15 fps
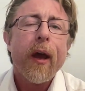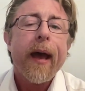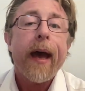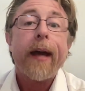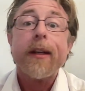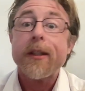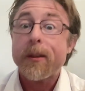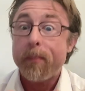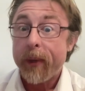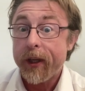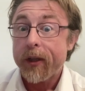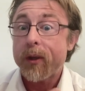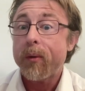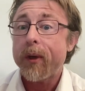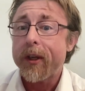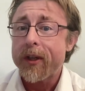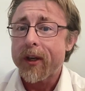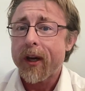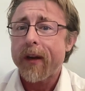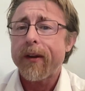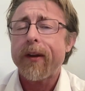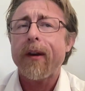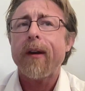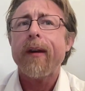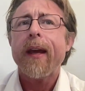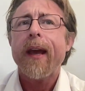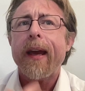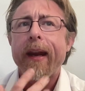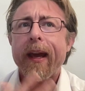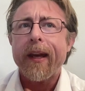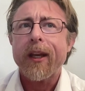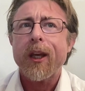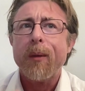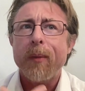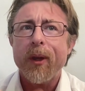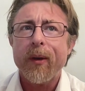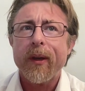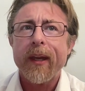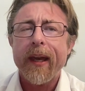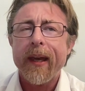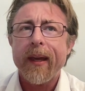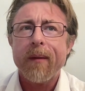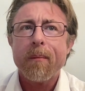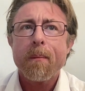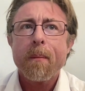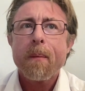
how to speak to each other and how to communicate,